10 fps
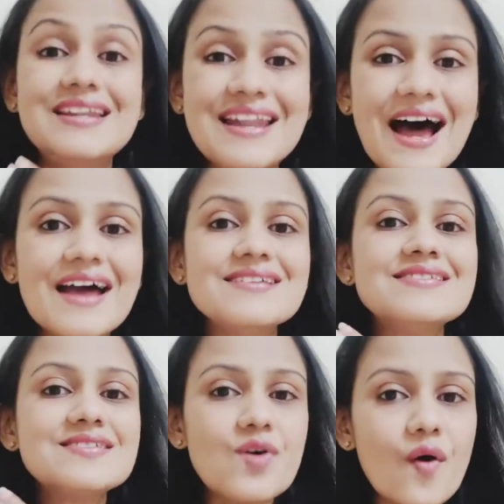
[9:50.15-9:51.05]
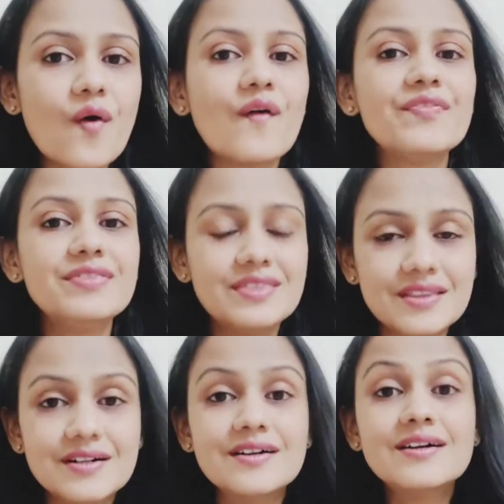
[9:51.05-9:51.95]
lies
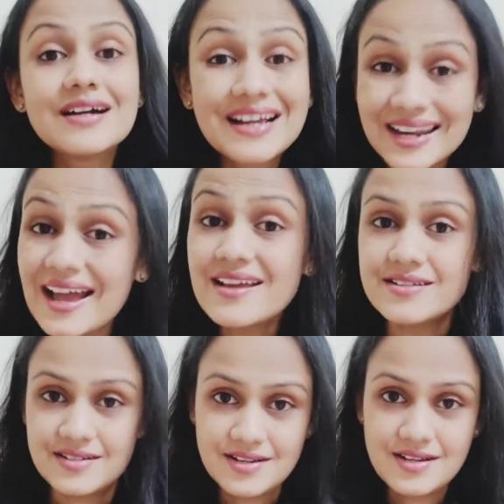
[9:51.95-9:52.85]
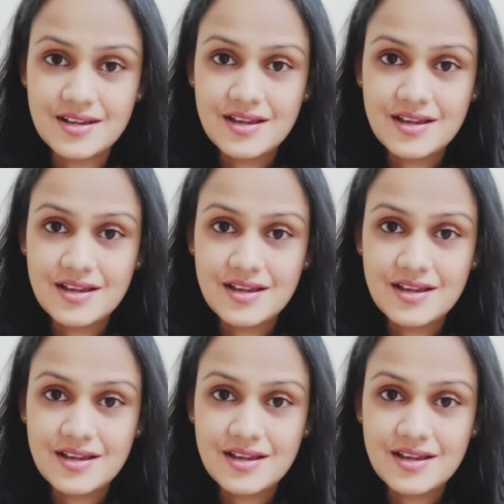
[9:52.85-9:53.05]
on the client.